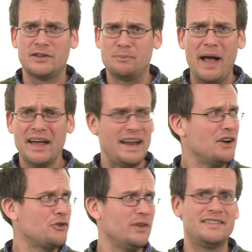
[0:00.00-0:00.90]
It's bad,
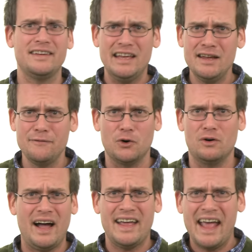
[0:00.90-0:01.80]
actually, it's
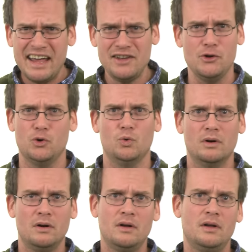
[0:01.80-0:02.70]
evil. I hate you.